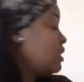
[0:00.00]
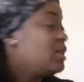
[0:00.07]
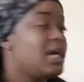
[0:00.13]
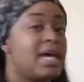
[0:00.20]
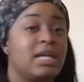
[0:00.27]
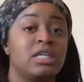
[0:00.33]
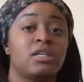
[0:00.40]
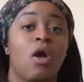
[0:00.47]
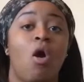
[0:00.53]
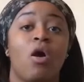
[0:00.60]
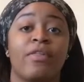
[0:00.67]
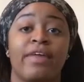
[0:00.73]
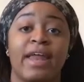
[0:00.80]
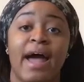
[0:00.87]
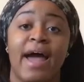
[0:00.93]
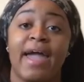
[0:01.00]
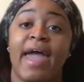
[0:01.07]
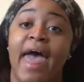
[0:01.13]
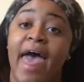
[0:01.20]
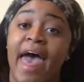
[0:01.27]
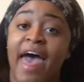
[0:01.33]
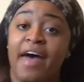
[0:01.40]
that is all that I
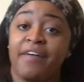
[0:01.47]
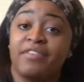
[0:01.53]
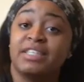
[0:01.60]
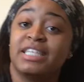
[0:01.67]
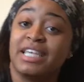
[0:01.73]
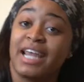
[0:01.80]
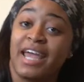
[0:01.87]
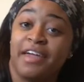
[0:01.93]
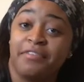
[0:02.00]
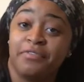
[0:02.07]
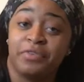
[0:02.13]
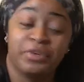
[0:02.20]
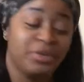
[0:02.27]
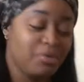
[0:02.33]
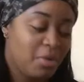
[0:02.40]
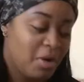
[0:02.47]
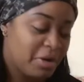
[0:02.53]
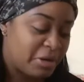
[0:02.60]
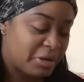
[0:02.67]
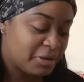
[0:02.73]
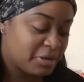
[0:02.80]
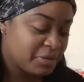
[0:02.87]
have today for you
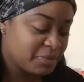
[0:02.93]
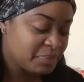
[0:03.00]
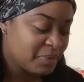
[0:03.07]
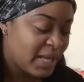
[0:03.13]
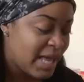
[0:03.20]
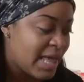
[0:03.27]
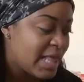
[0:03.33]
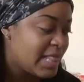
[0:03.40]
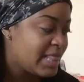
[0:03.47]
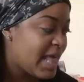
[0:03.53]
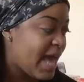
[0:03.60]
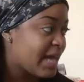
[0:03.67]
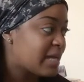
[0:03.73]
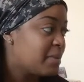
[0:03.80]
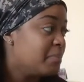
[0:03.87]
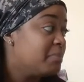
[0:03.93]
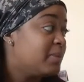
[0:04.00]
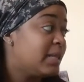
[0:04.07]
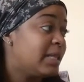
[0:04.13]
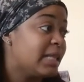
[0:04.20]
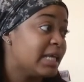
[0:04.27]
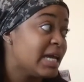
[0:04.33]
all. That
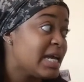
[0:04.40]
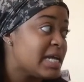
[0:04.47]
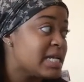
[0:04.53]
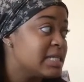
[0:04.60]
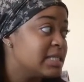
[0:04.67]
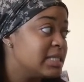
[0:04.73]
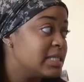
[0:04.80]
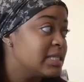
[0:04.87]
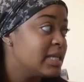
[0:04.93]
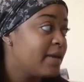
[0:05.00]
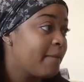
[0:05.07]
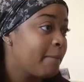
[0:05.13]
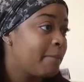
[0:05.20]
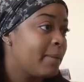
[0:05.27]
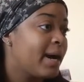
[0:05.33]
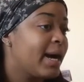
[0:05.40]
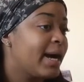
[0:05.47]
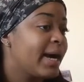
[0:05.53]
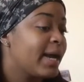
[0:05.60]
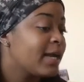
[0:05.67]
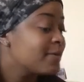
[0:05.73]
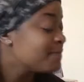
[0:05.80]
completes
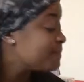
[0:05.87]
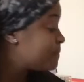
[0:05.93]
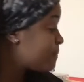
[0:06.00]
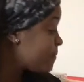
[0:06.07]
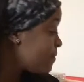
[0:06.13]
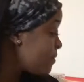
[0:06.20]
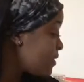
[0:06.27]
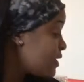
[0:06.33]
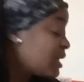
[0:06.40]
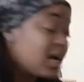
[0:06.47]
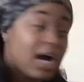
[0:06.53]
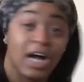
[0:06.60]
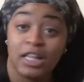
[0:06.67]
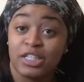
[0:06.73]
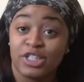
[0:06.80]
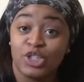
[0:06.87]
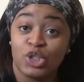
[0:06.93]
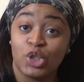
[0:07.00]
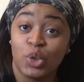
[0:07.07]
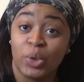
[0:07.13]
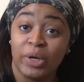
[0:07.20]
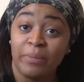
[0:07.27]
my college
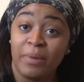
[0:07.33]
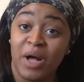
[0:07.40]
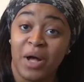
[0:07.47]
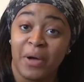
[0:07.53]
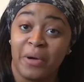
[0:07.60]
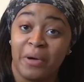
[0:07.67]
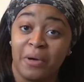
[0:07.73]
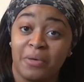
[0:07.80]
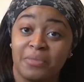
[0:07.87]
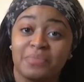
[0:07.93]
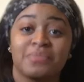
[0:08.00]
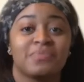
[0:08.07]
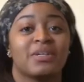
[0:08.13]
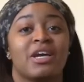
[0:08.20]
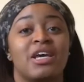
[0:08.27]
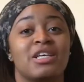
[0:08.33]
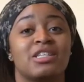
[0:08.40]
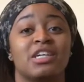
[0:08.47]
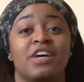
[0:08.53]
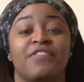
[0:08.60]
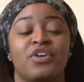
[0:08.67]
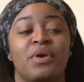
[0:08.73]
dorm haul.
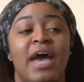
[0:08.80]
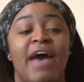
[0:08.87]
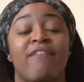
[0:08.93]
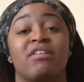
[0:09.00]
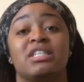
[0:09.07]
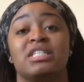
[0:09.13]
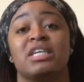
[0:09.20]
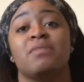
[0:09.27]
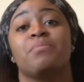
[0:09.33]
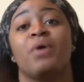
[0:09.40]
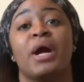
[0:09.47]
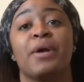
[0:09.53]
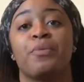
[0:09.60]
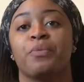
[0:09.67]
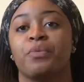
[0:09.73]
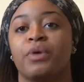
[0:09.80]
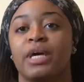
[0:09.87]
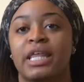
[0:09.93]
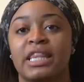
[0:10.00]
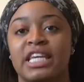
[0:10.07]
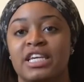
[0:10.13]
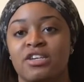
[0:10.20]
So if you haven't seen part
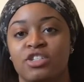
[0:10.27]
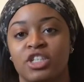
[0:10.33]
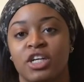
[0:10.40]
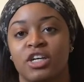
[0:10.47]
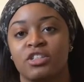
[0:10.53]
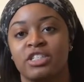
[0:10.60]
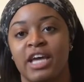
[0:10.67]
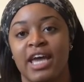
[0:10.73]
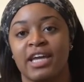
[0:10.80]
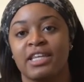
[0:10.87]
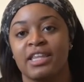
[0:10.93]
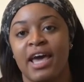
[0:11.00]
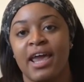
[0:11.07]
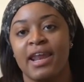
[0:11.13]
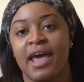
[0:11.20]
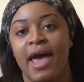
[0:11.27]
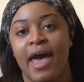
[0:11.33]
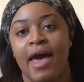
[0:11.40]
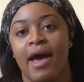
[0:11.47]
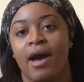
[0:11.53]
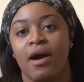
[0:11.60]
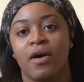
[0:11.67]
1, then you should go check that
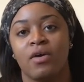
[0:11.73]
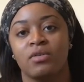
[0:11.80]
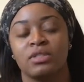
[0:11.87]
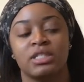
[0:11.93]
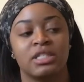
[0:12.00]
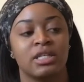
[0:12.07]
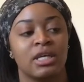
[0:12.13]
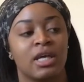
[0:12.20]
out.